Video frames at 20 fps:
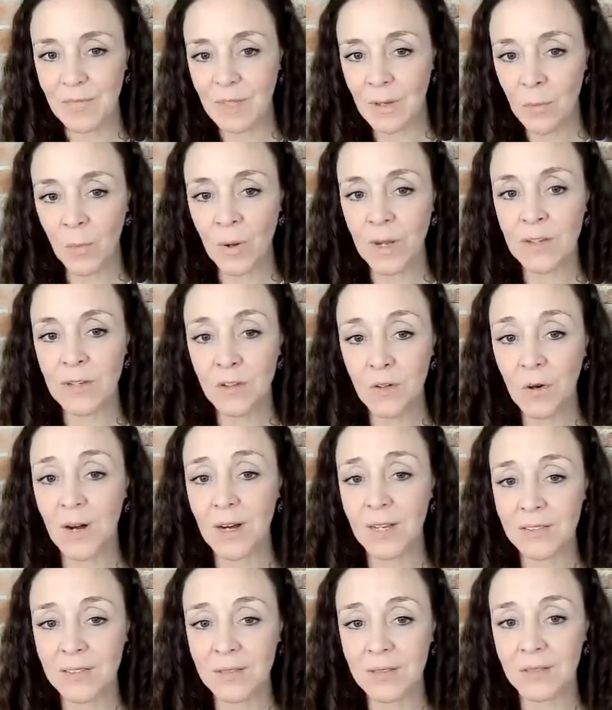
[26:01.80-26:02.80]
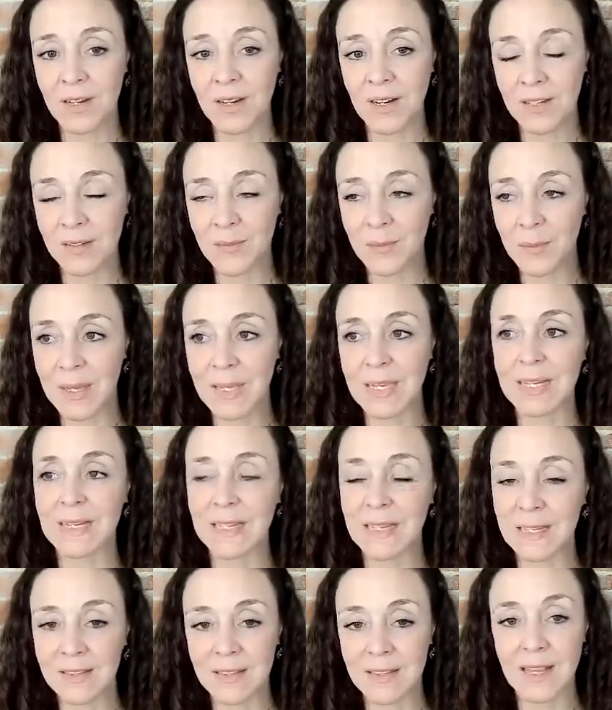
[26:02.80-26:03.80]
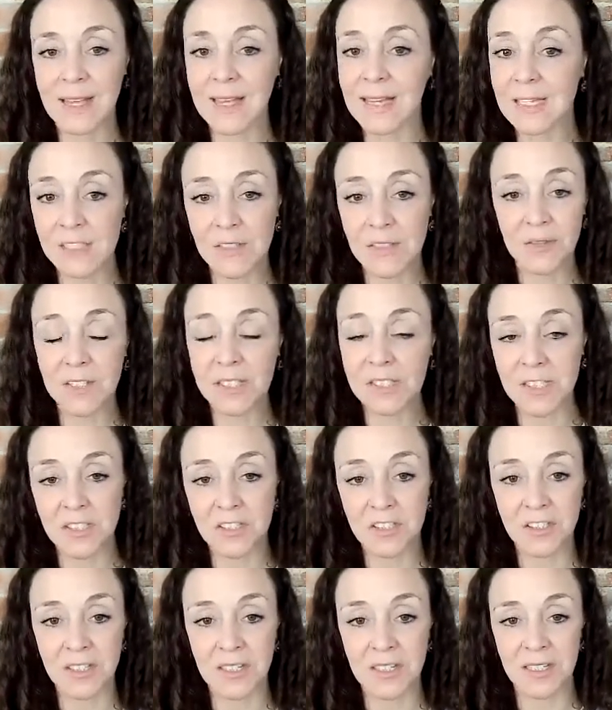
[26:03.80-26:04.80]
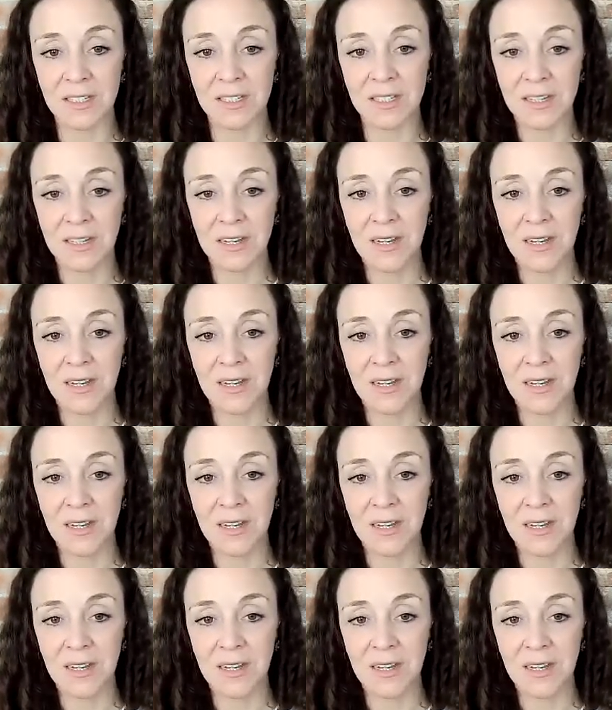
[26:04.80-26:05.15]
when you're unpeeling the layers of conditioning,